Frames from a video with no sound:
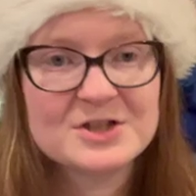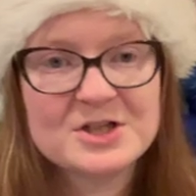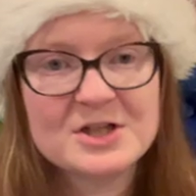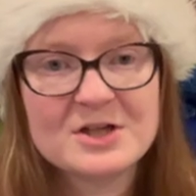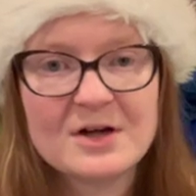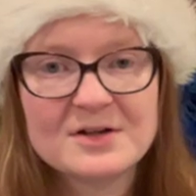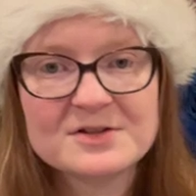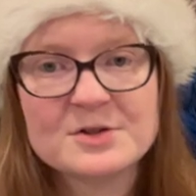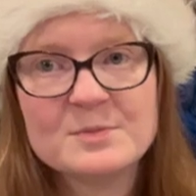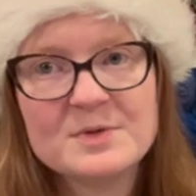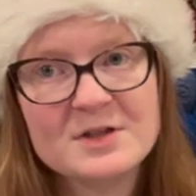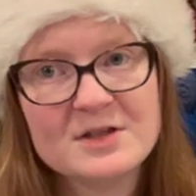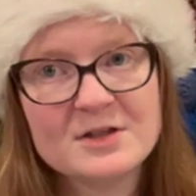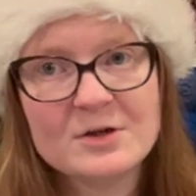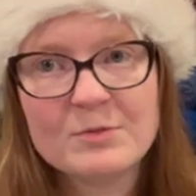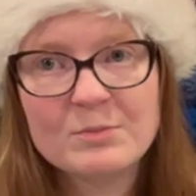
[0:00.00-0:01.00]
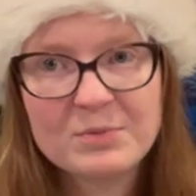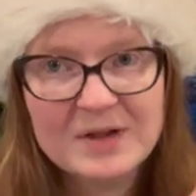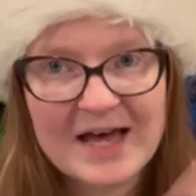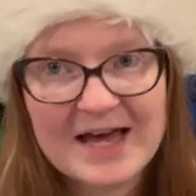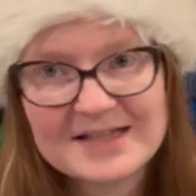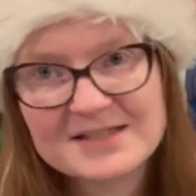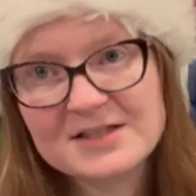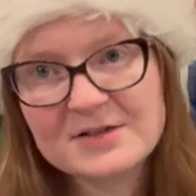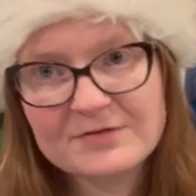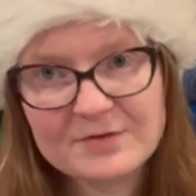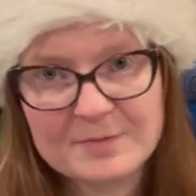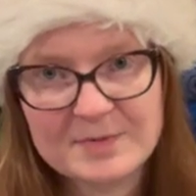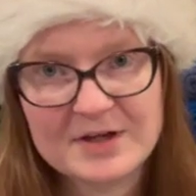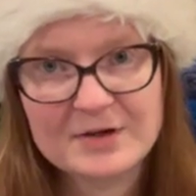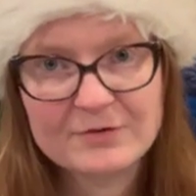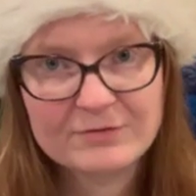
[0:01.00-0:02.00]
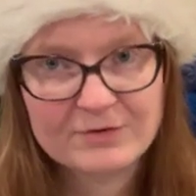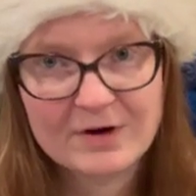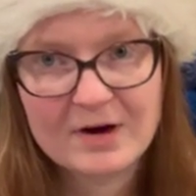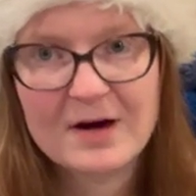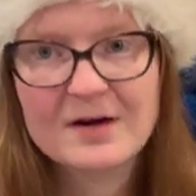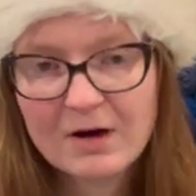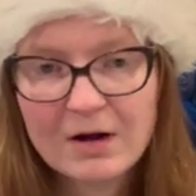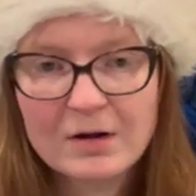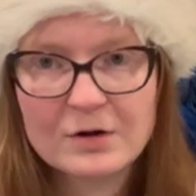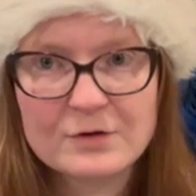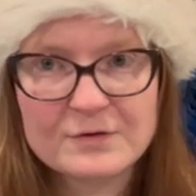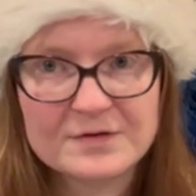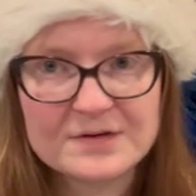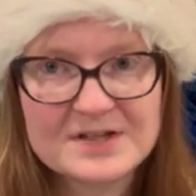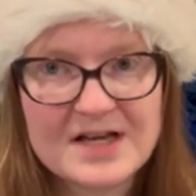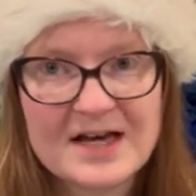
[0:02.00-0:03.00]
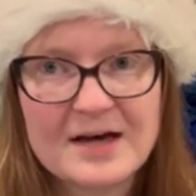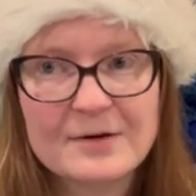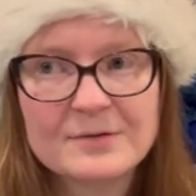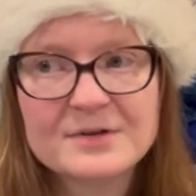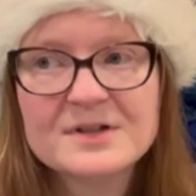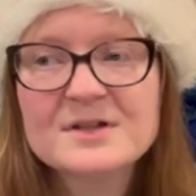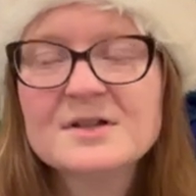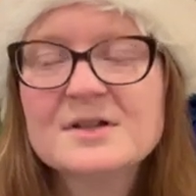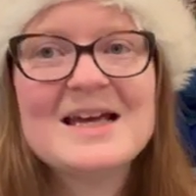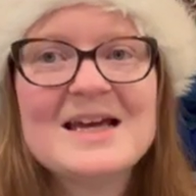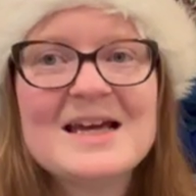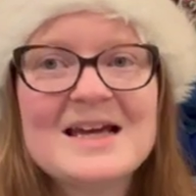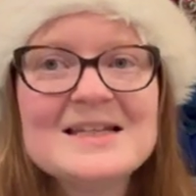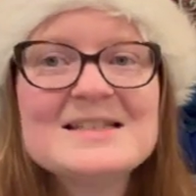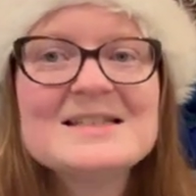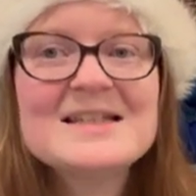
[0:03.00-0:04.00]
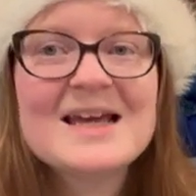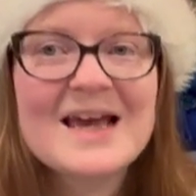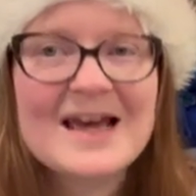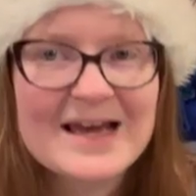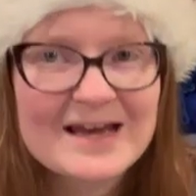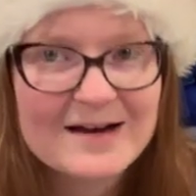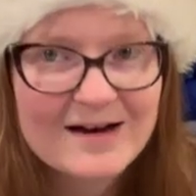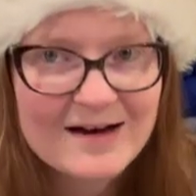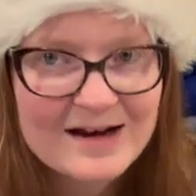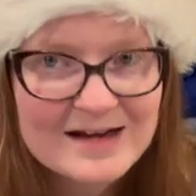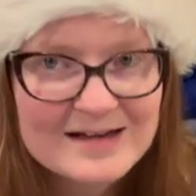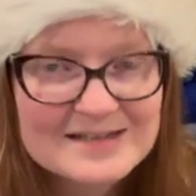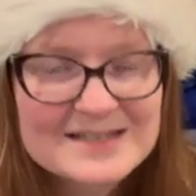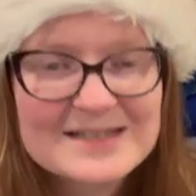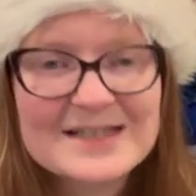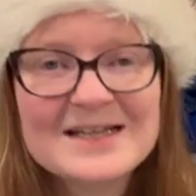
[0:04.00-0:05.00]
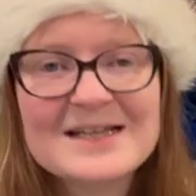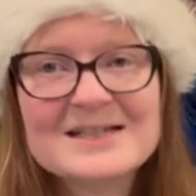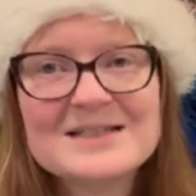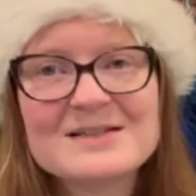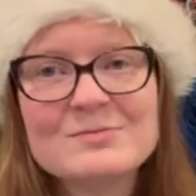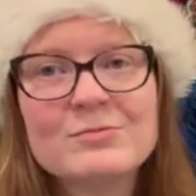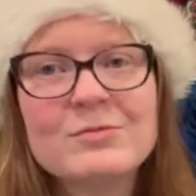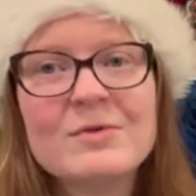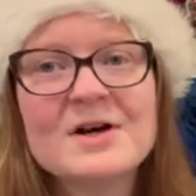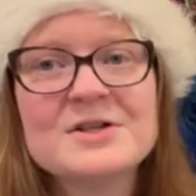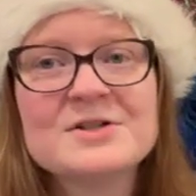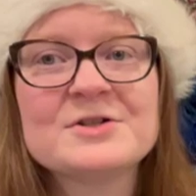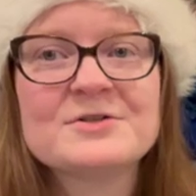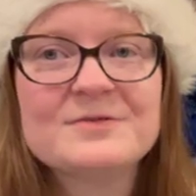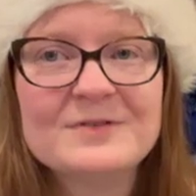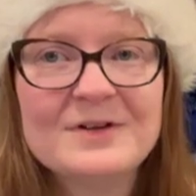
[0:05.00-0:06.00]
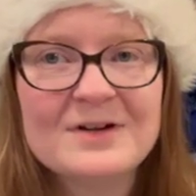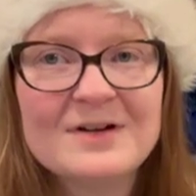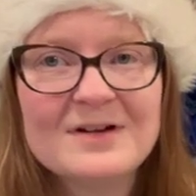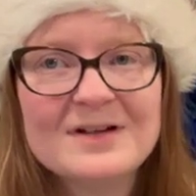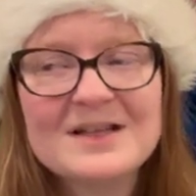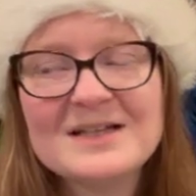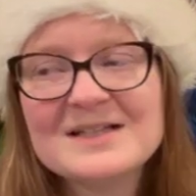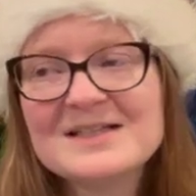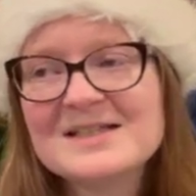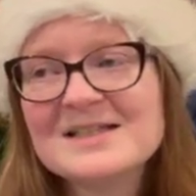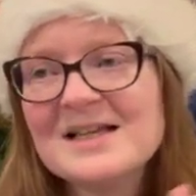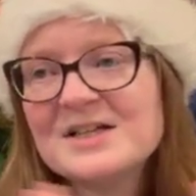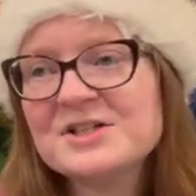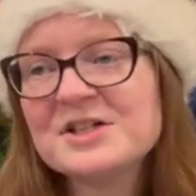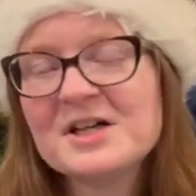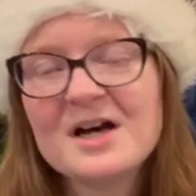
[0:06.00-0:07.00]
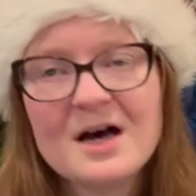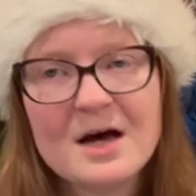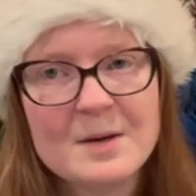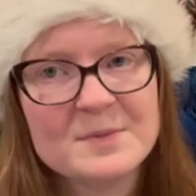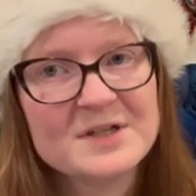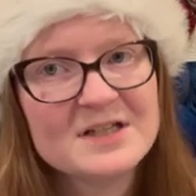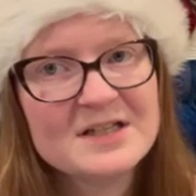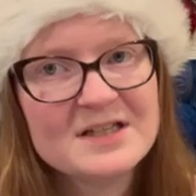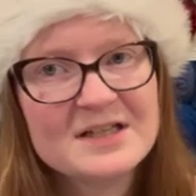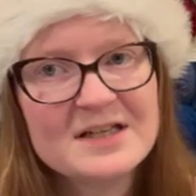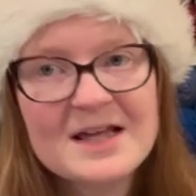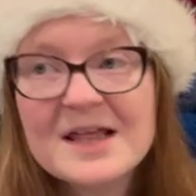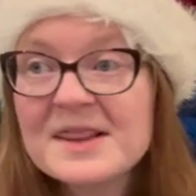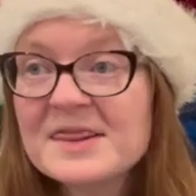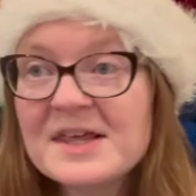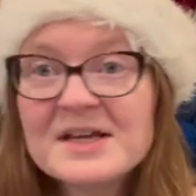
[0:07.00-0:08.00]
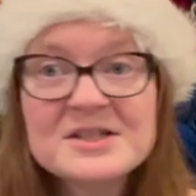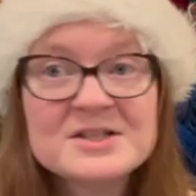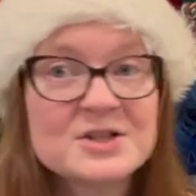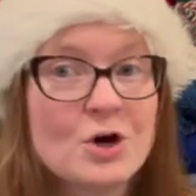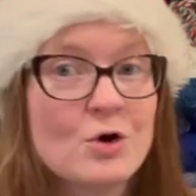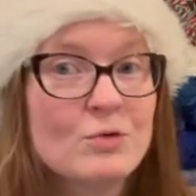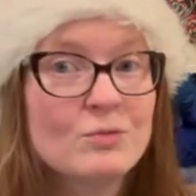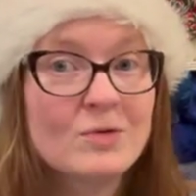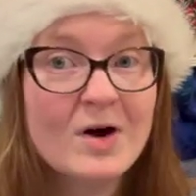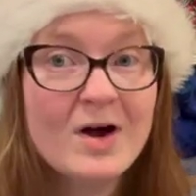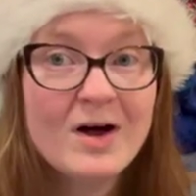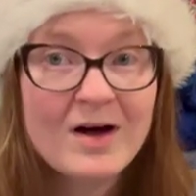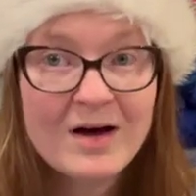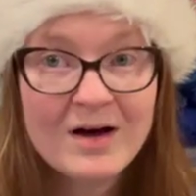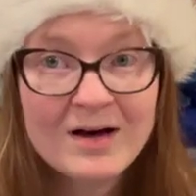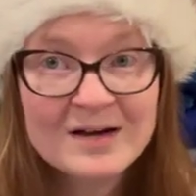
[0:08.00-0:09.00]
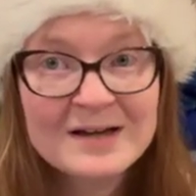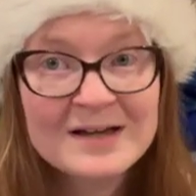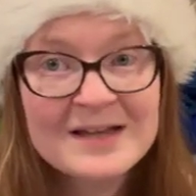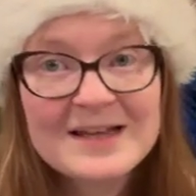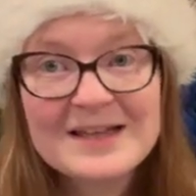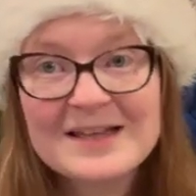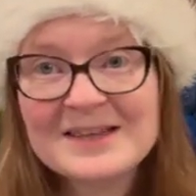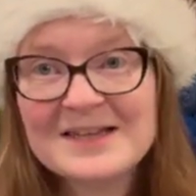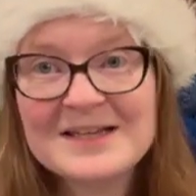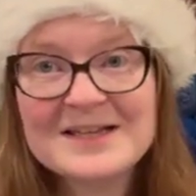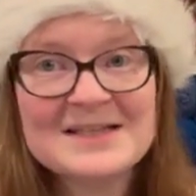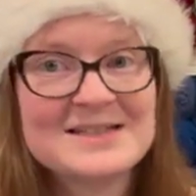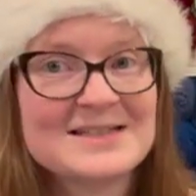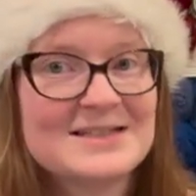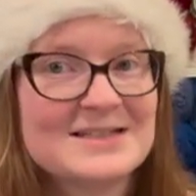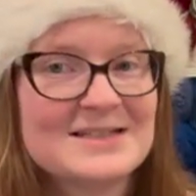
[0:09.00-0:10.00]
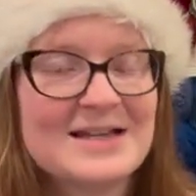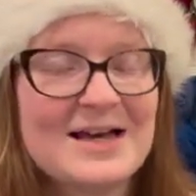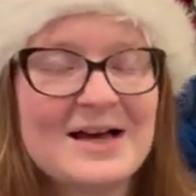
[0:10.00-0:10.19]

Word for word: she'd also be, you know, blasted for being a fraud all over town. It's chaos. It's wonderful. It is such a comedy. Things go wrong. Things.